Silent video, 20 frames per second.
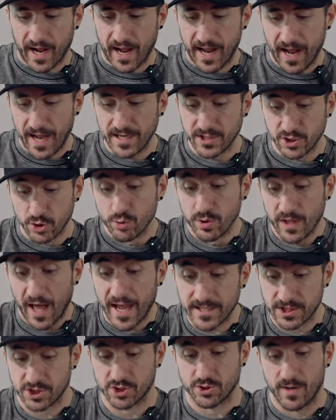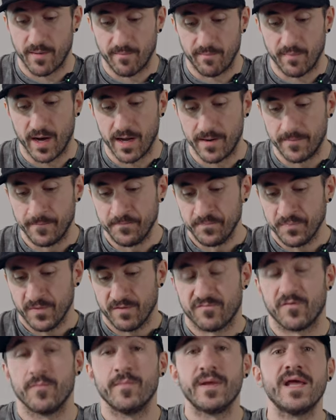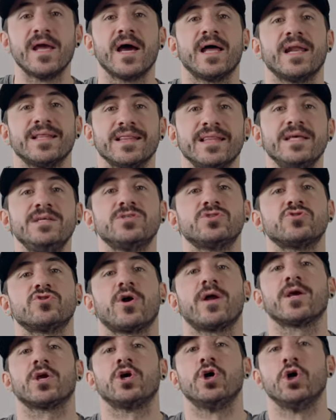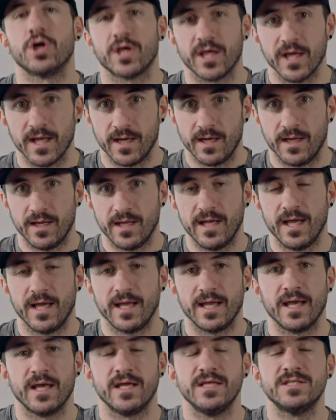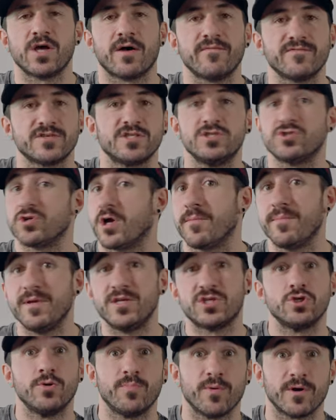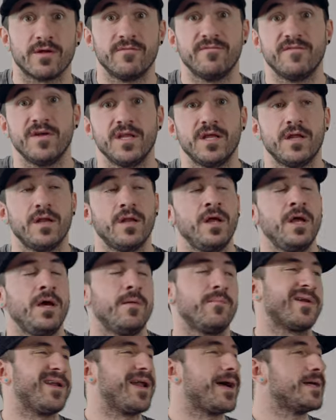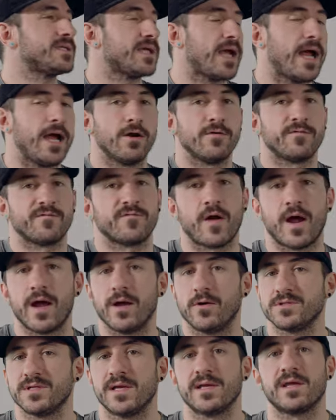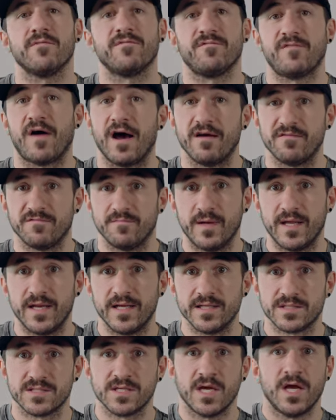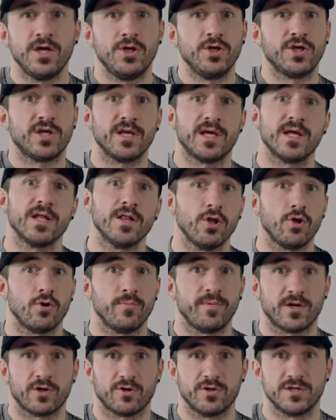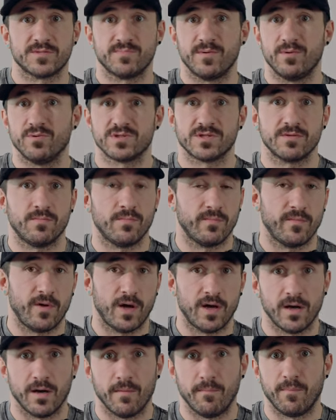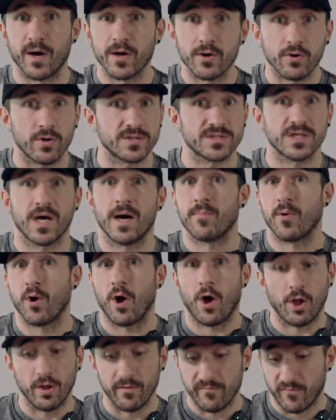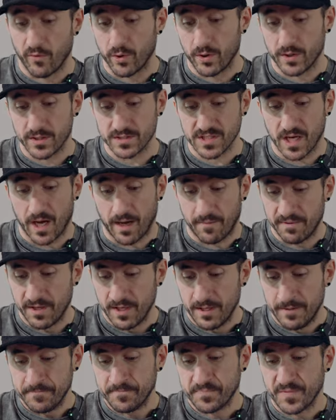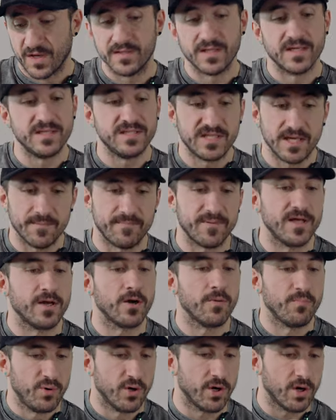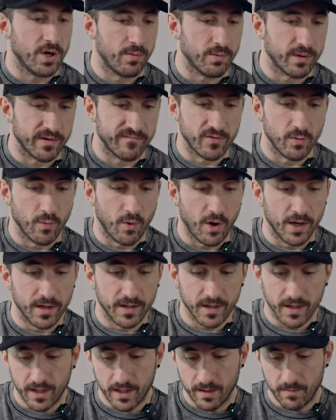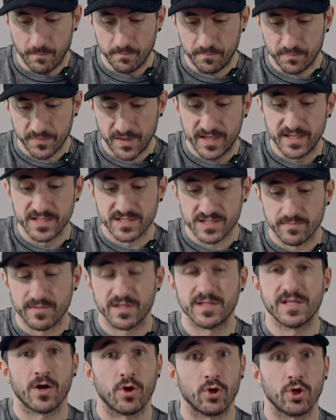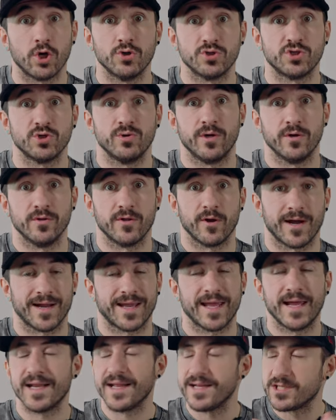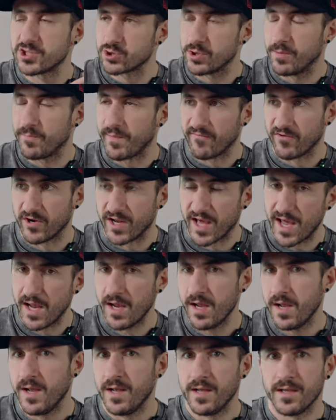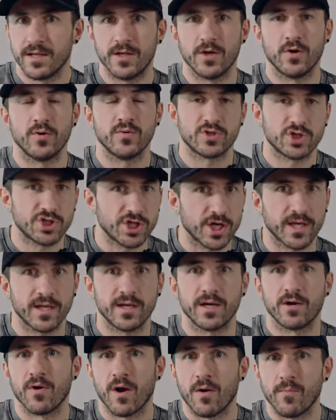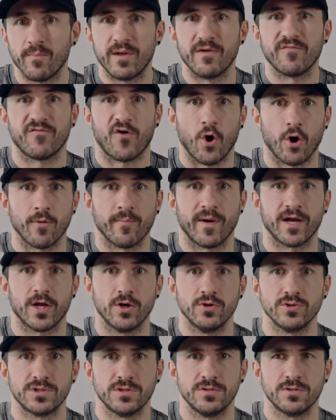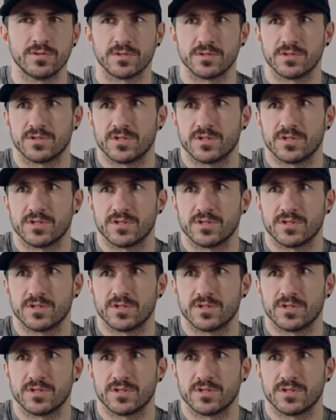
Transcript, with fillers: I, I do like shrimp, but for me, I'd at least try to cook it. He, he's obviously trying to be super convenient, but a nice air fry will take you five minutes. You can get a little bit of crispy with some uh, butter on top or olive oil on top, and then dip it or put it on whatever you want. Um, it is something that I'll go to here and there. I can't eat shrimp every day. You know, chicken and ground beef are my go-tos.